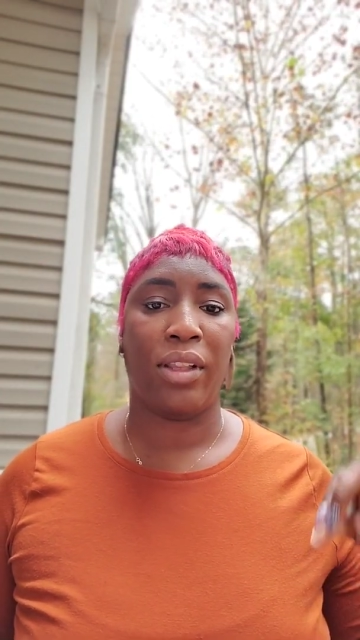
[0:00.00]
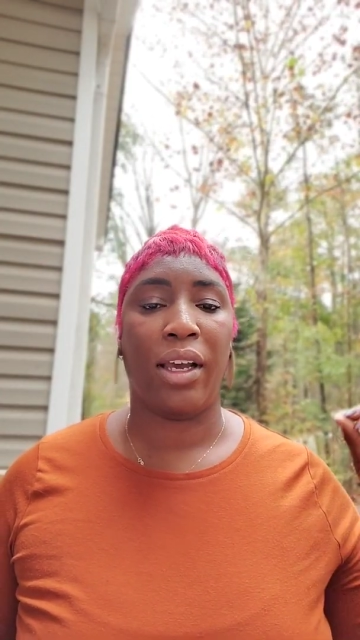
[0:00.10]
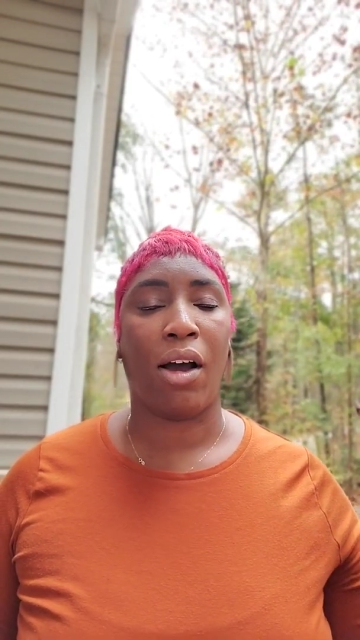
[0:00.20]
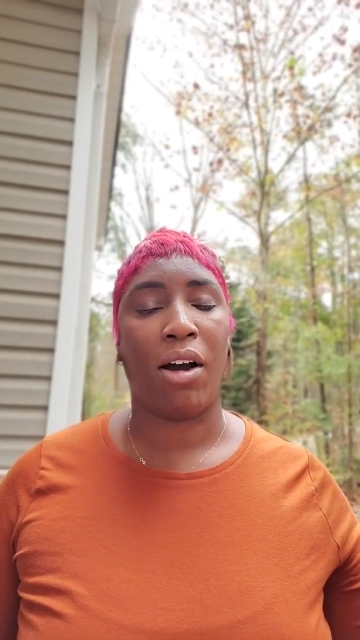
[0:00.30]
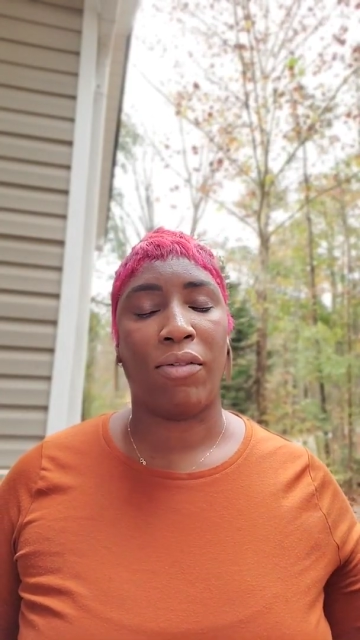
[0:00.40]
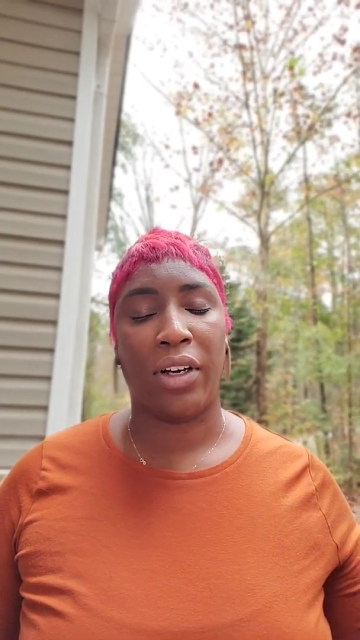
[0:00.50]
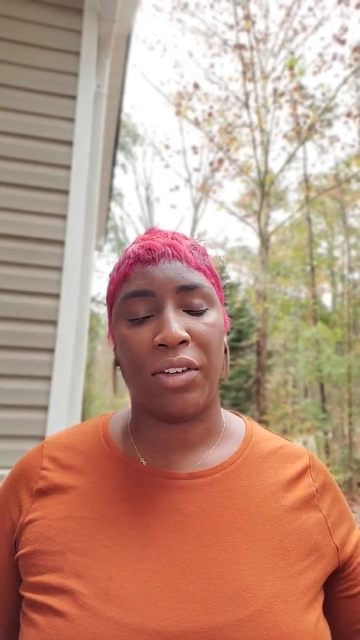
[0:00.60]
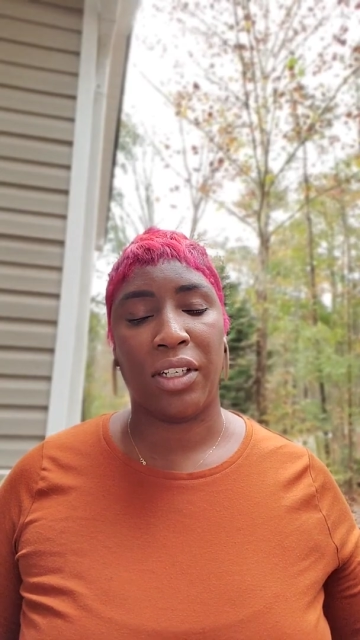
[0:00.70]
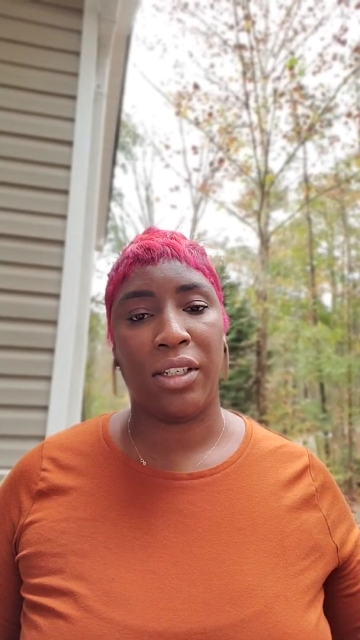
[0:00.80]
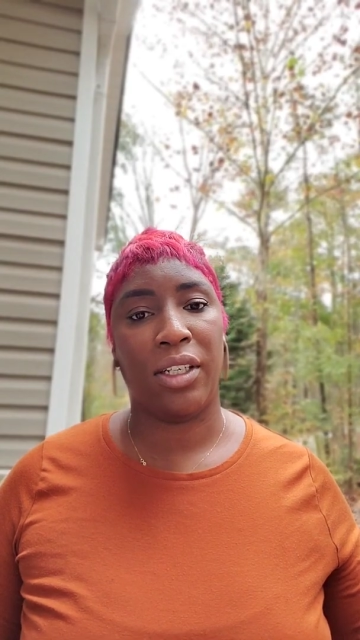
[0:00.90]
They are
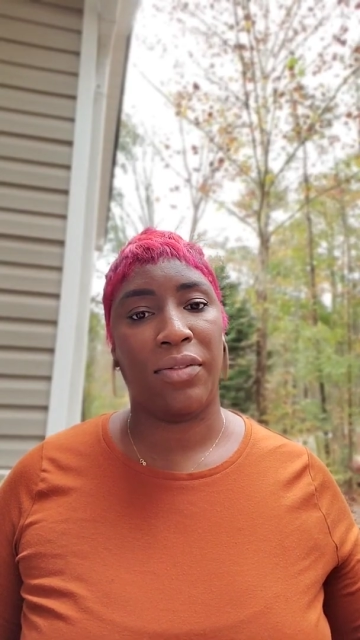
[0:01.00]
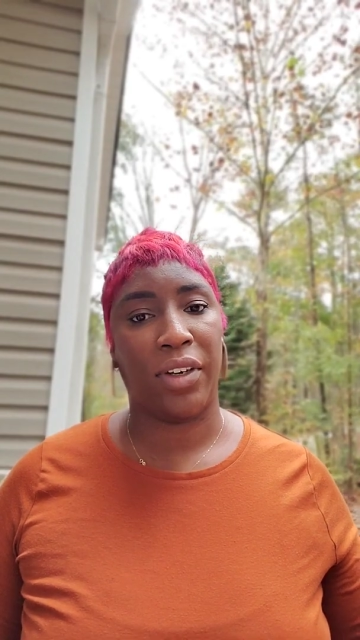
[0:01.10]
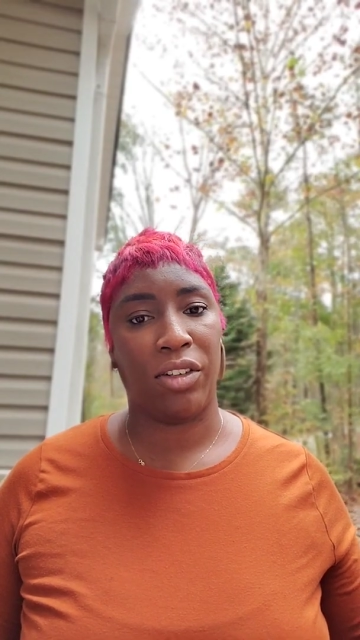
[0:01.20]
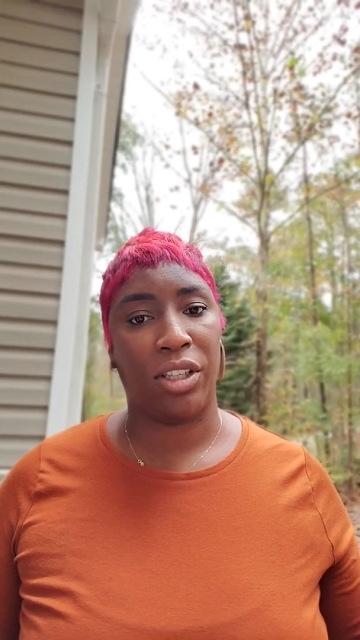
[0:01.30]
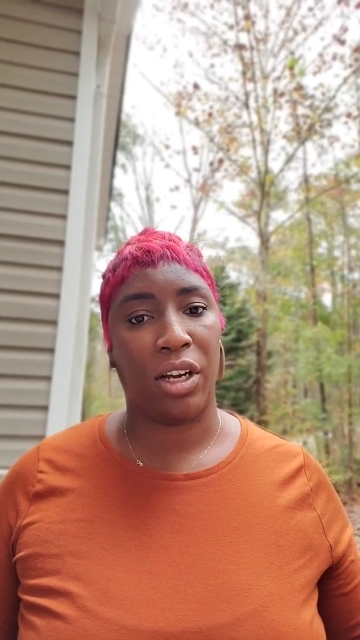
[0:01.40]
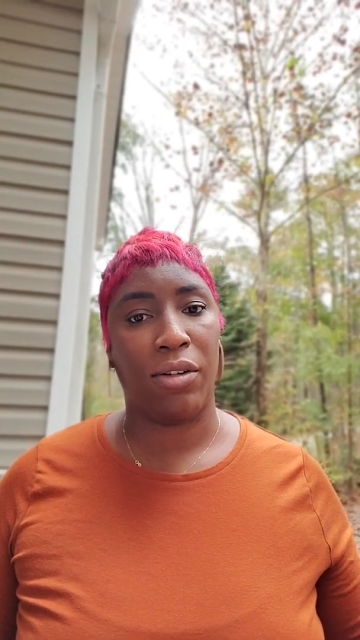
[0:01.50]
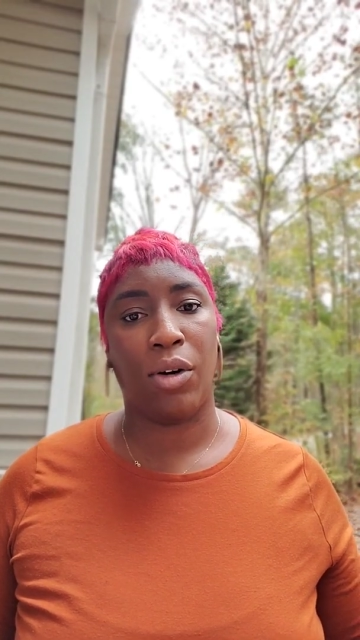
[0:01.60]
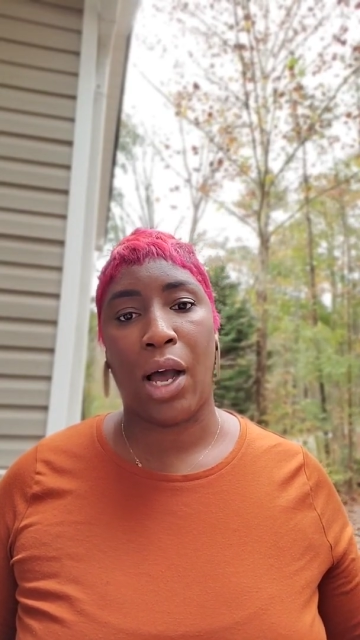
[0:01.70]
very good and very thorough.